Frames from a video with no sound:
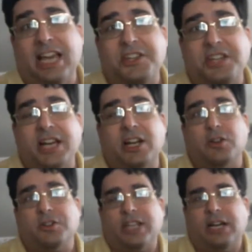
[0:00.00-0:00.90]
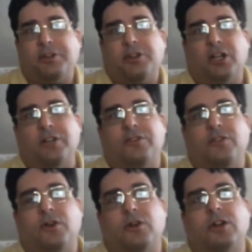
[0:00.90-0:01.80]
using the hashtag Art
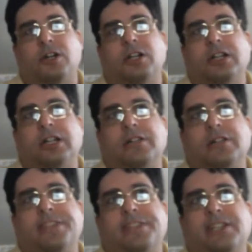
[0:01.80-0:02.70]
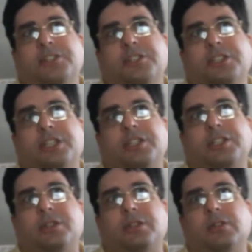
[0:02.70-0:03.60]
Soundoff, or
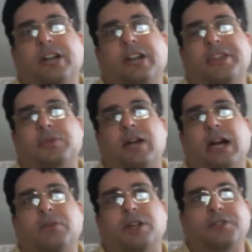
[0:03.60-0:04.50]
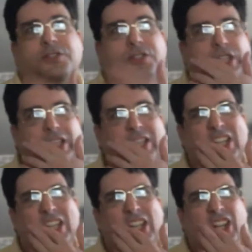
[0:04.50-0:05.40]
usually I think Rob
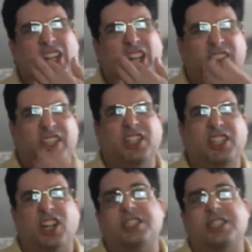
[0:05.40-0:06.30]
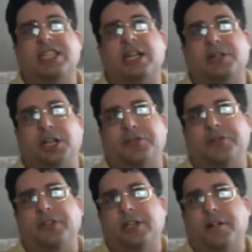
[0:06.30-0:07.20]
runs the official Art
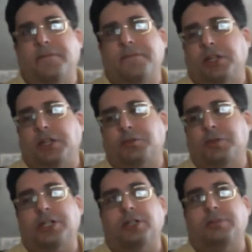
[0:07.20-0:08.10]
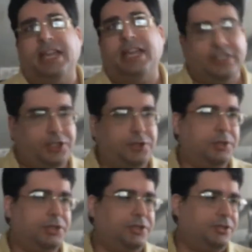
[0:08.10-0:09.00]
Soundoff Twitter
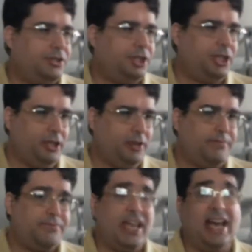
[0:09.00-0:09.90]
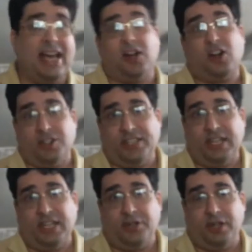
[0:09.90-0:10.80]
page, which is at
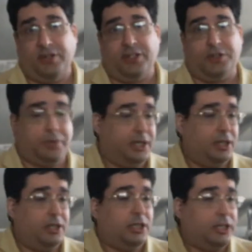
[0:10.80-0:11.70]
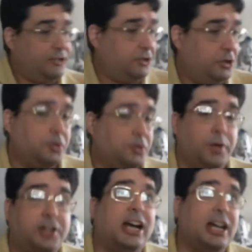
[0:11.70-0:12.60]
Art Soundoff on Twitter. So
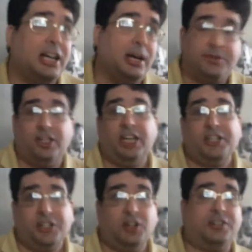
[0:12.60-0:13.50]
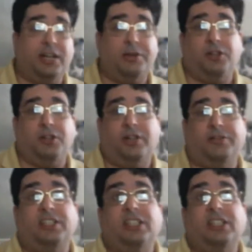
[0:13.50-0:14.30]
twitter.com/Art Soundoff.